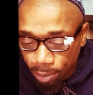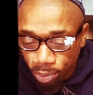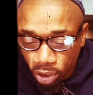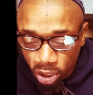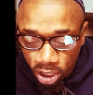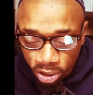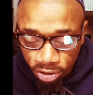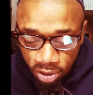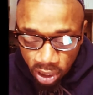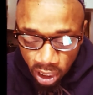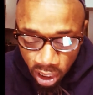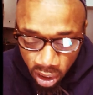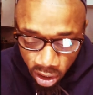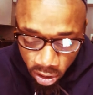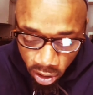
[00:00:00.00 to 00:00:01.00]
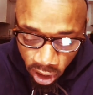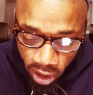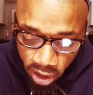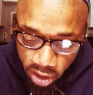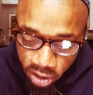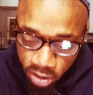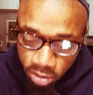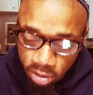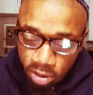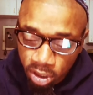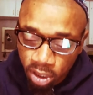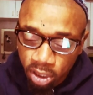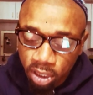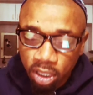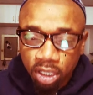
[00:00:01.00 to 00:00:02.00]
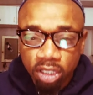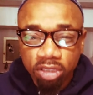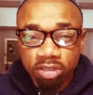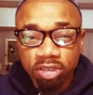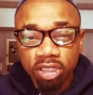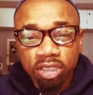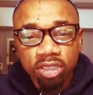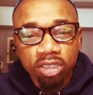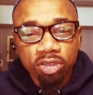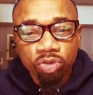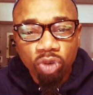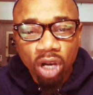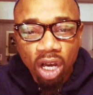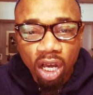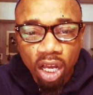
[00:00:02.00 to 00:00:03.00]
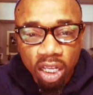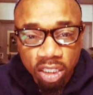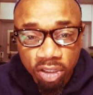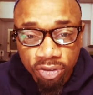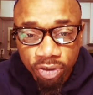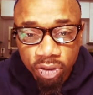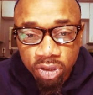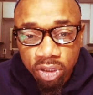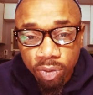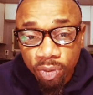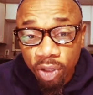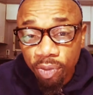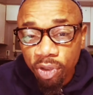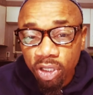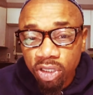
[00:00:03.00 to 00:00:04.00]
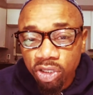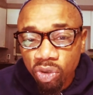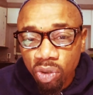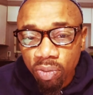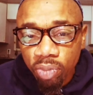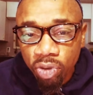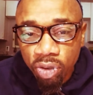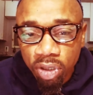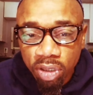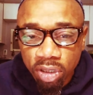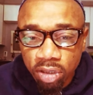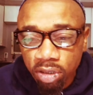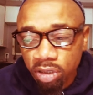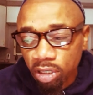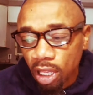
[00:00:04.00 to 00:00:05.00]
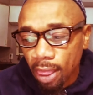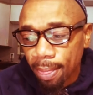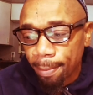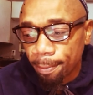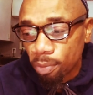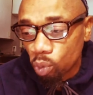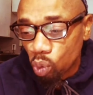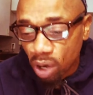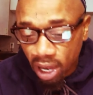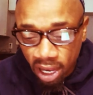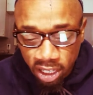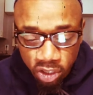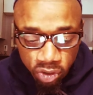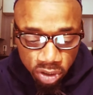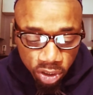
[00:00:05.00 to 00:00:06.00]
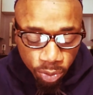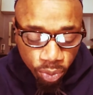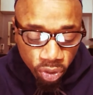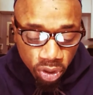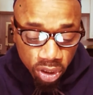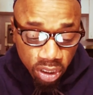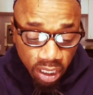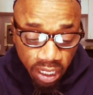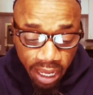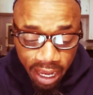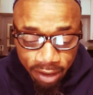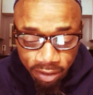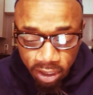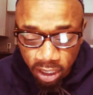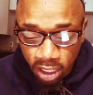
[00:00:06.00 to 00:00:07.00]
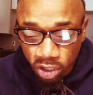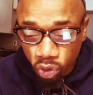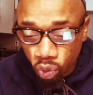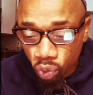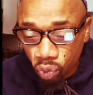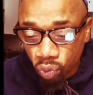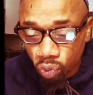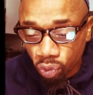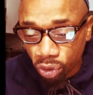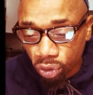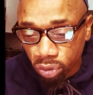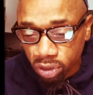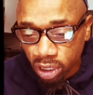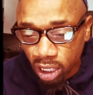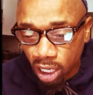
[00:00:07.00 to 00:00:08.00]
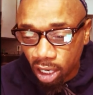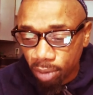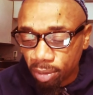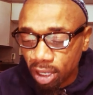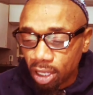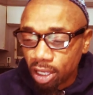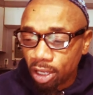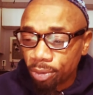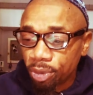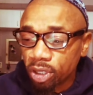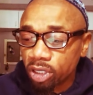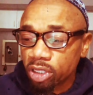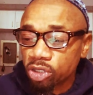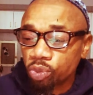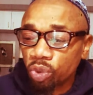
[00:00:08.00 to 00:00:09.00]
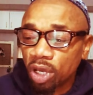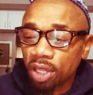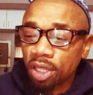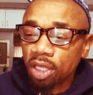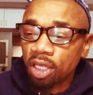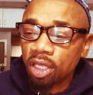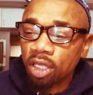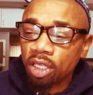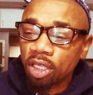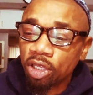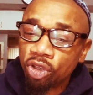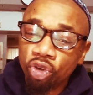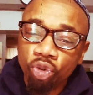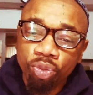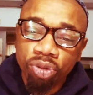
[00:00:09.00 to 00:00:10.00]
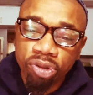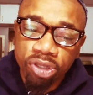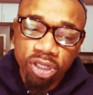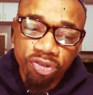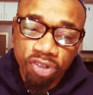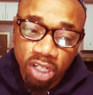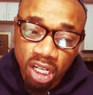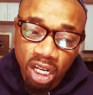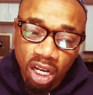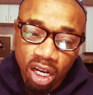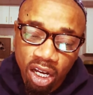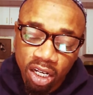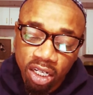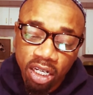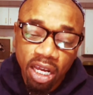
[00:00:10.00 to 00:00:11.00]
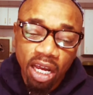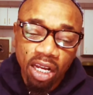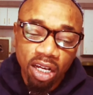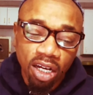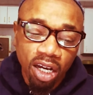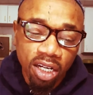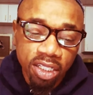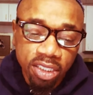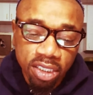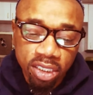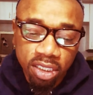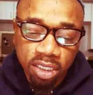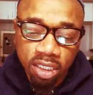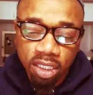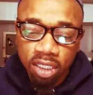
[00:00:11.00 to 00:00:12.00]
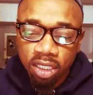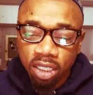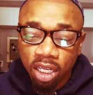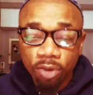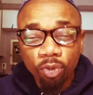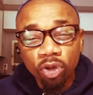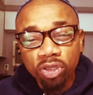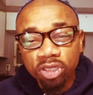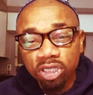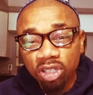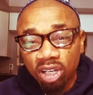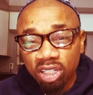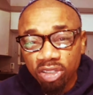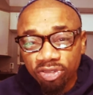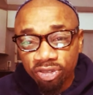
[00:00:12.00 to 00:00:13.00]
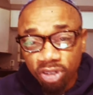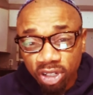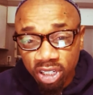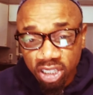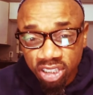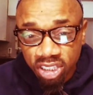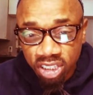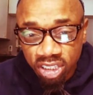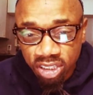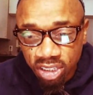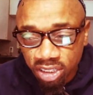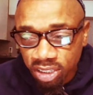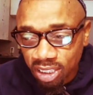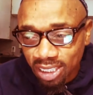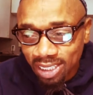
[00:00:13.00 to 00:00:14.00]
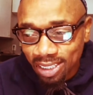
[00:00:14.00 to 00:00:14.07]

per the creator, right? So this is why your First Amendment is so important. Why use the book to navigate through real time. Because whether you believe in God or not, honestly, and most of y'all defer to Jesus,